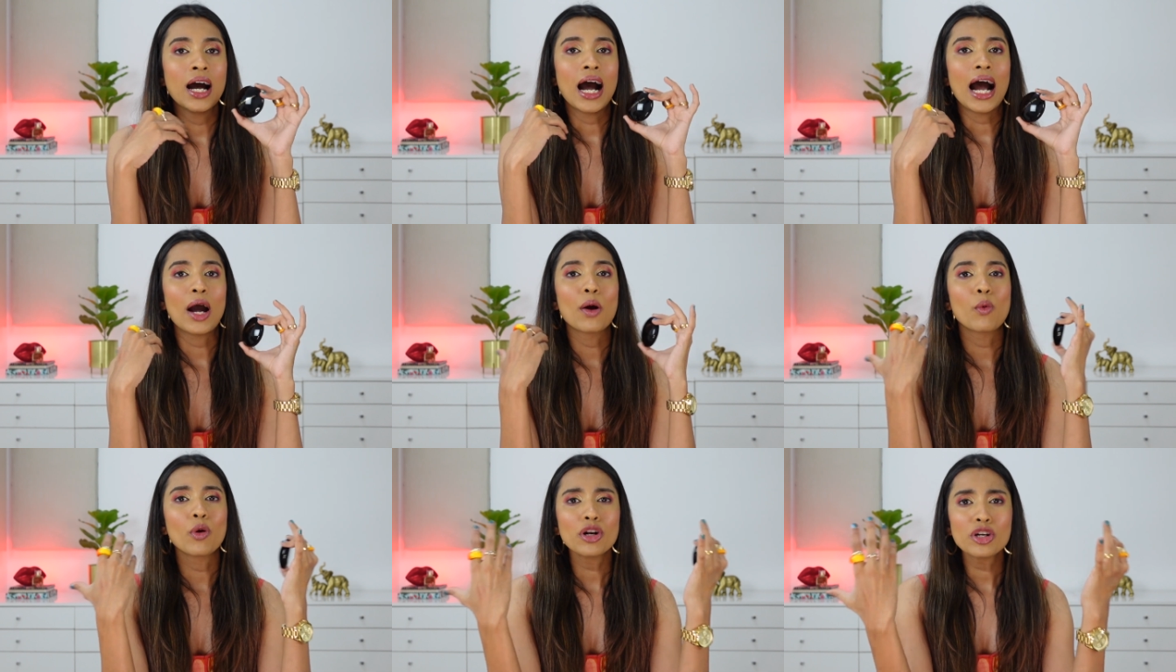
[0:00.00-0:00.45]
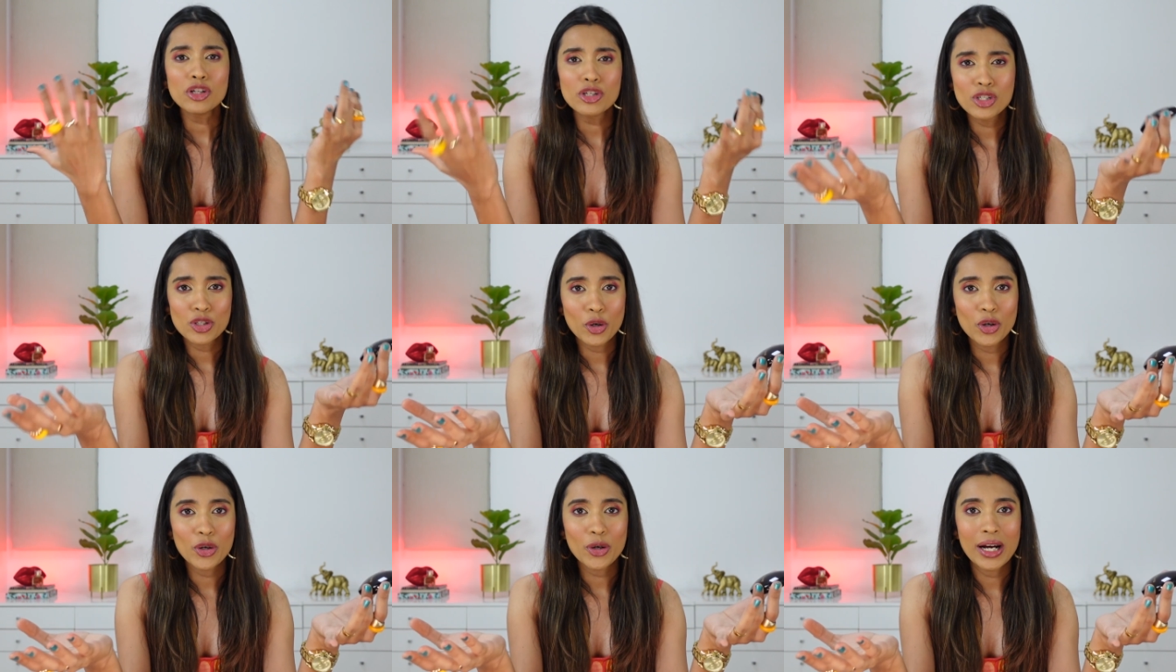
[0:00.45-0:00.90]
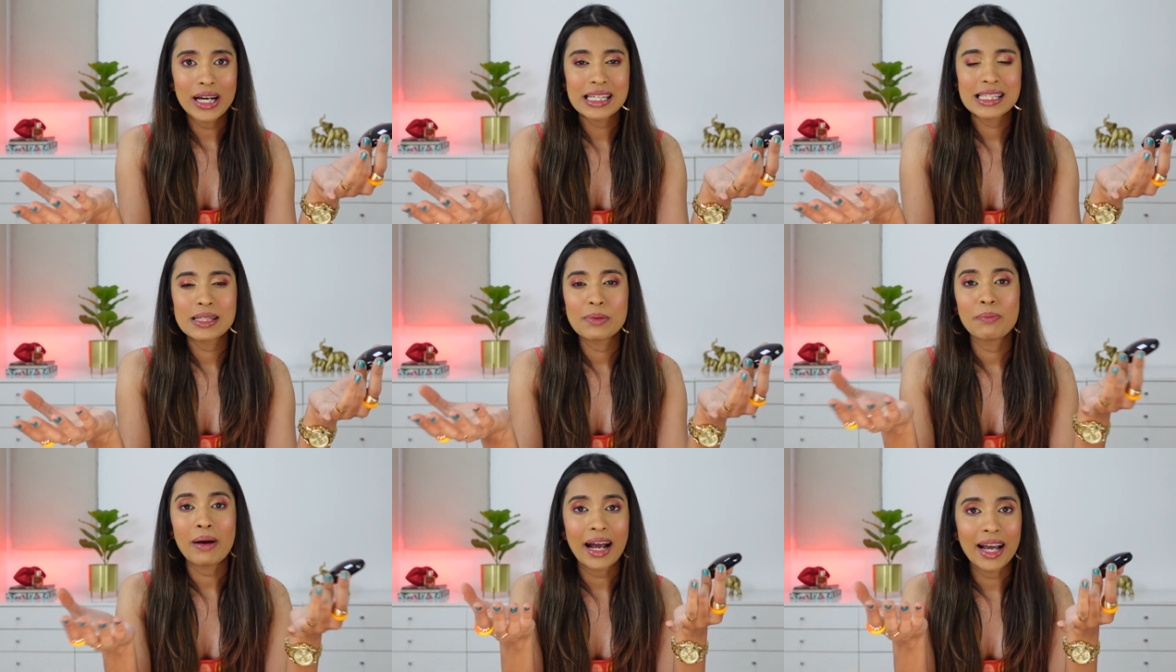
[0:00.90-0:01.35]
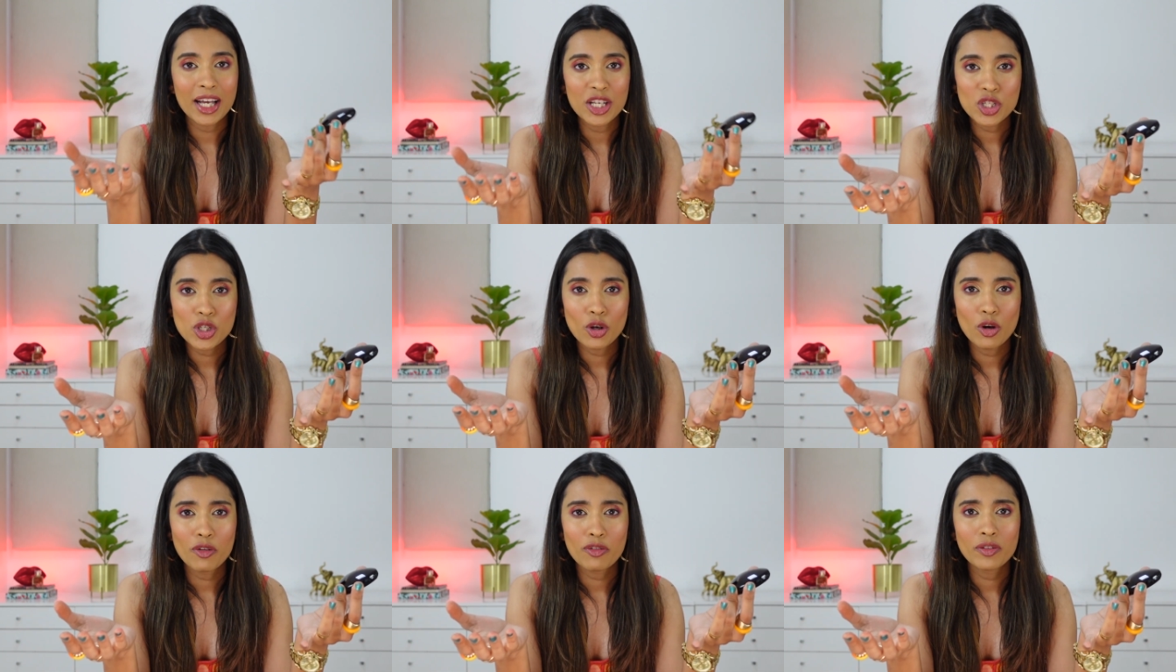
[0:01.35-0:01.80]
I wanted to show you guys the
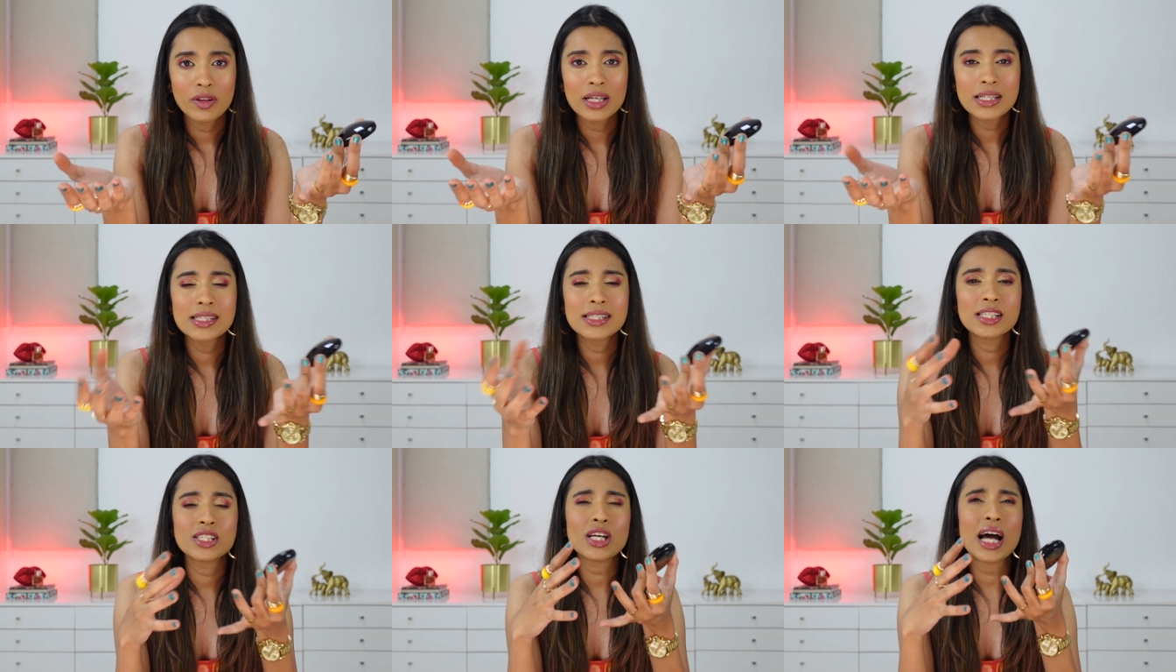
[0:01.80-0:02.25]
packaging of this.